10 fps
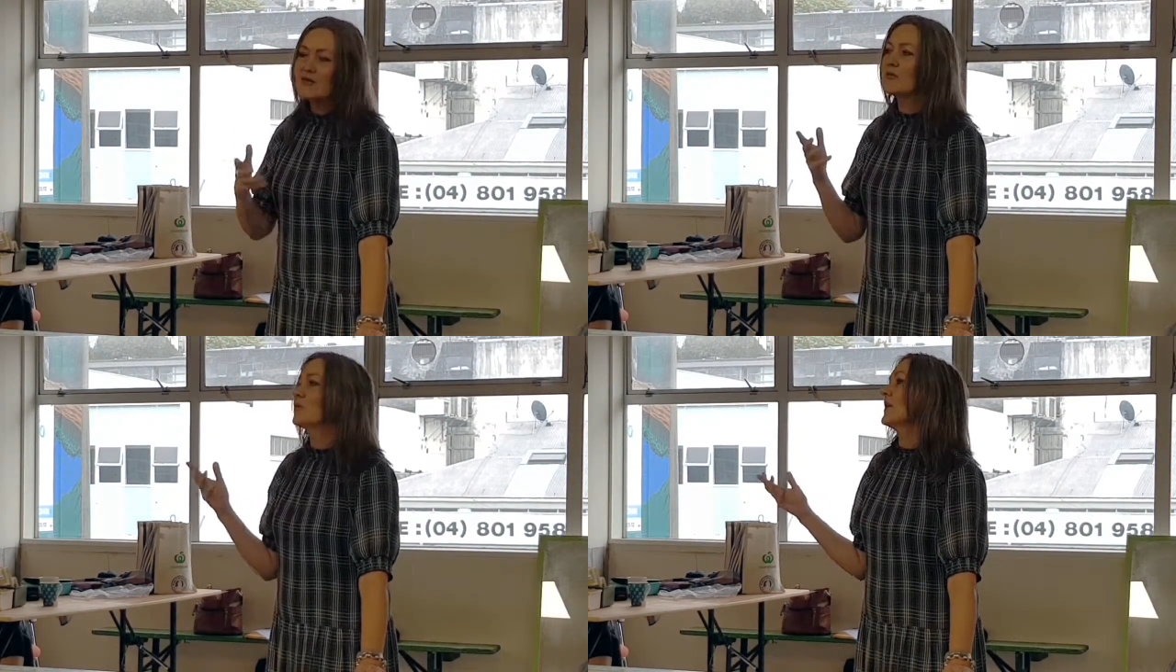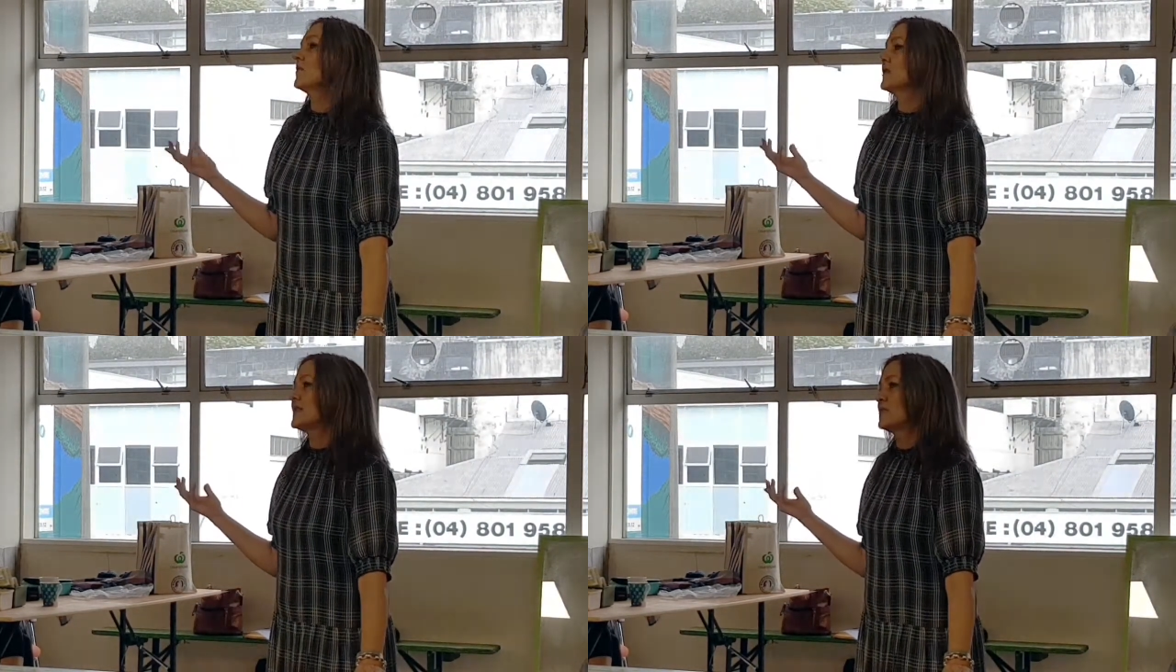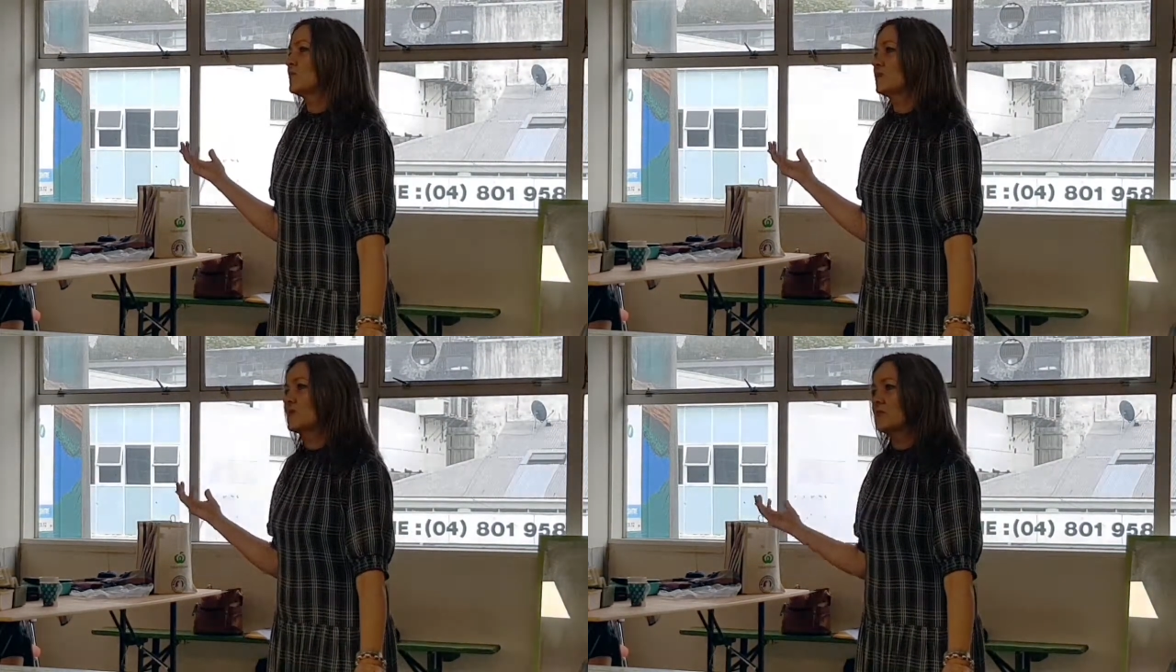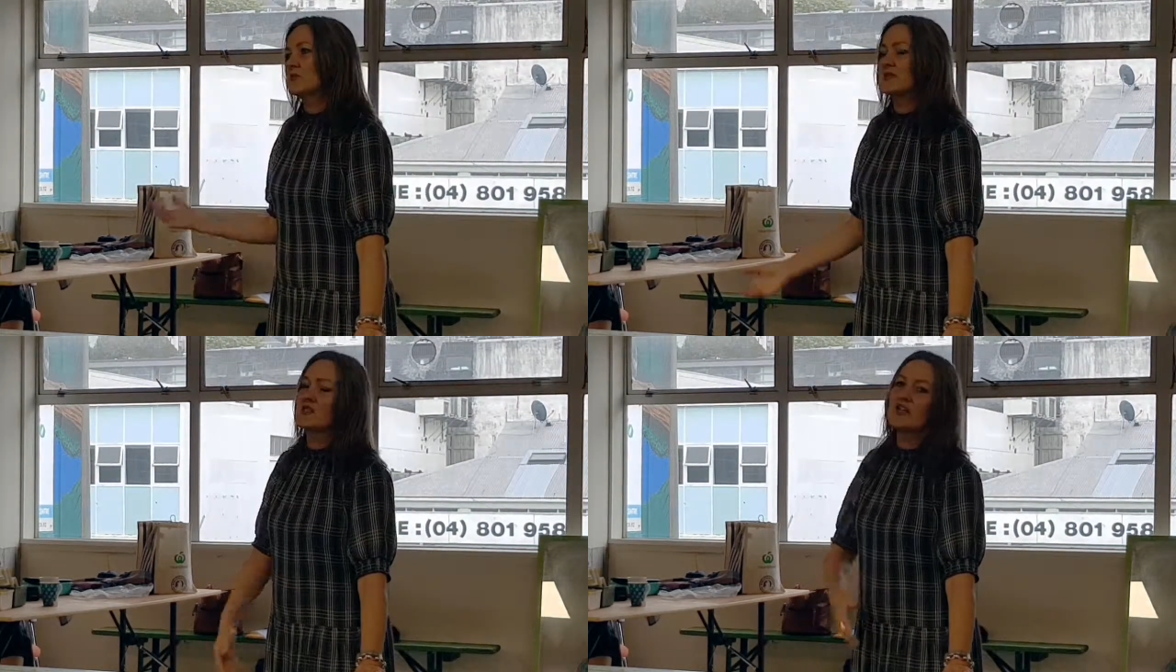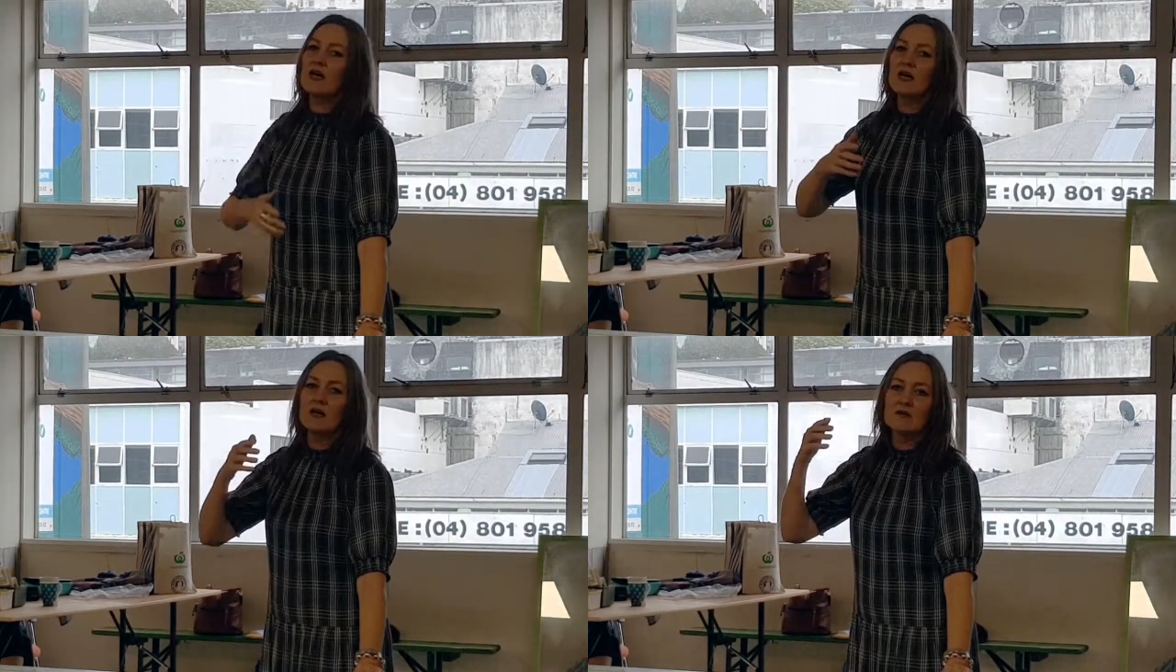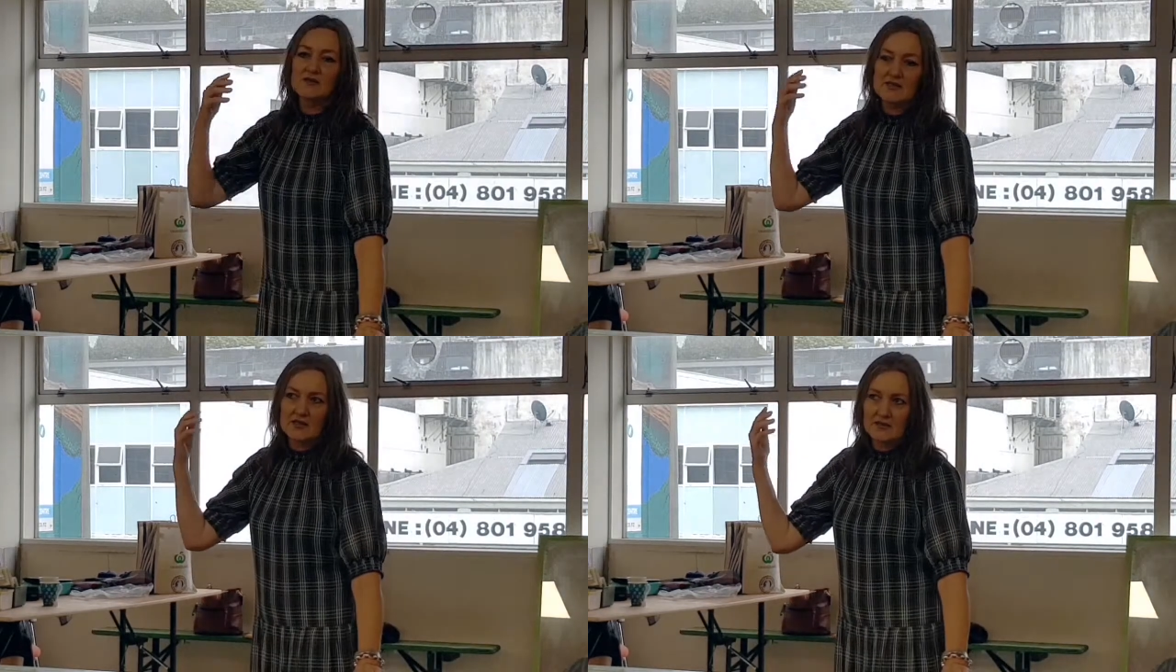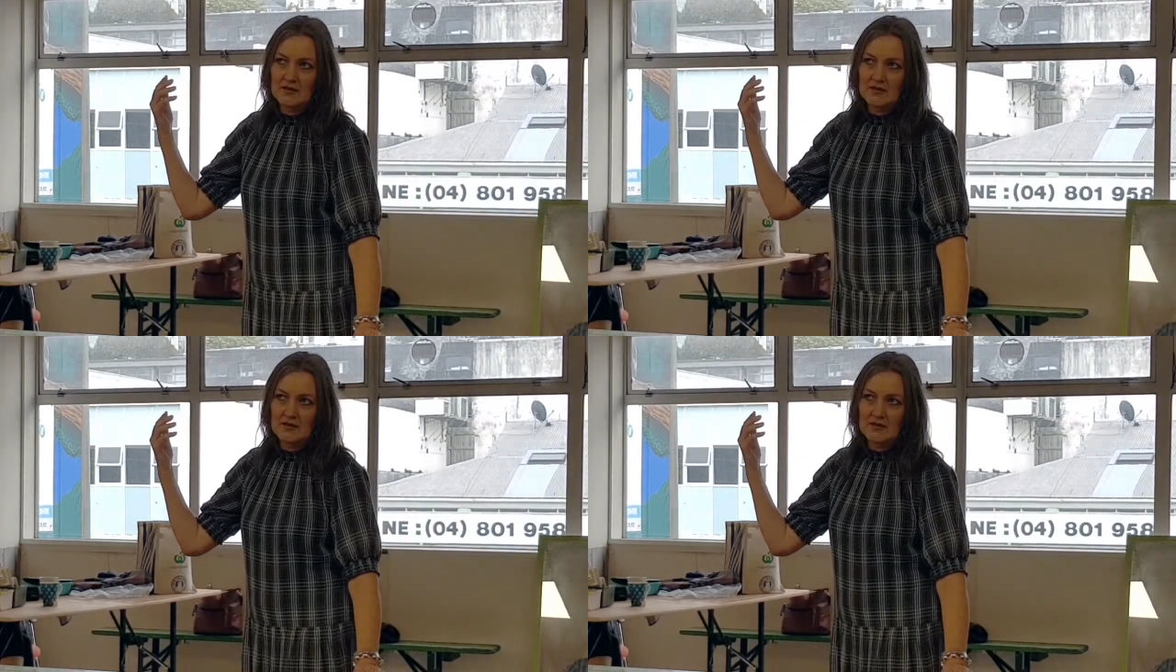We won all these awards from Prince Charles and